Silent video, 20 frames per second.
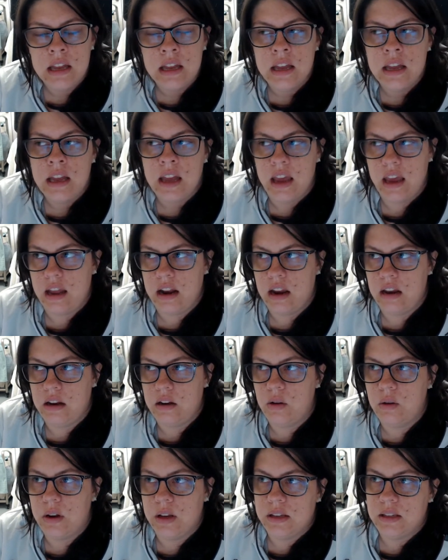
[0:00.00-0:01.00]
and I
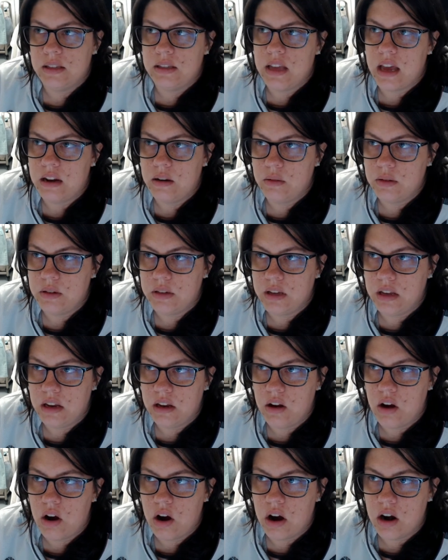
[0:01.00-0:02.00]
noticed that it was getting
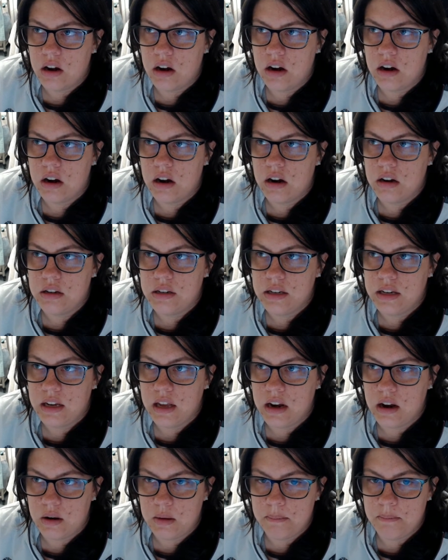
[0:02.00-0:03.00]
harder to get
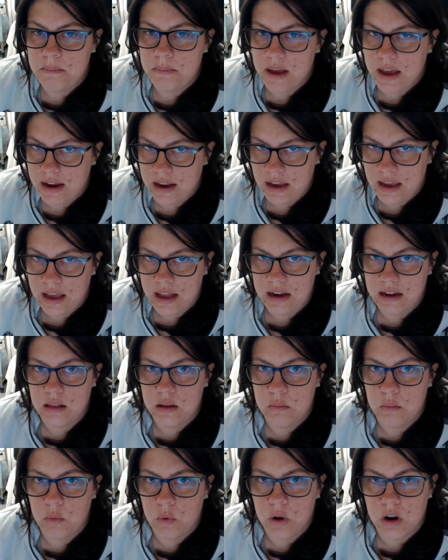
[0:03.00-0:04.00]
out of bed again in the
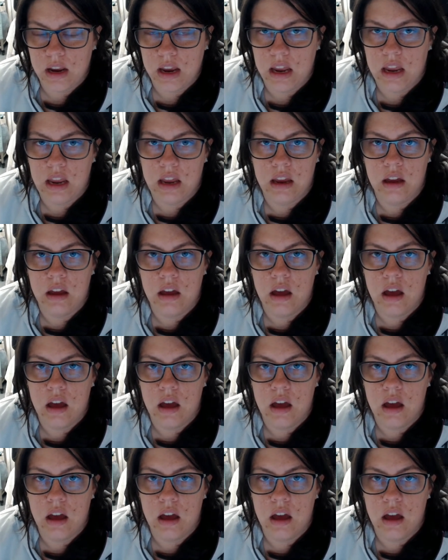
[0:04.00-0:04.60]
morning.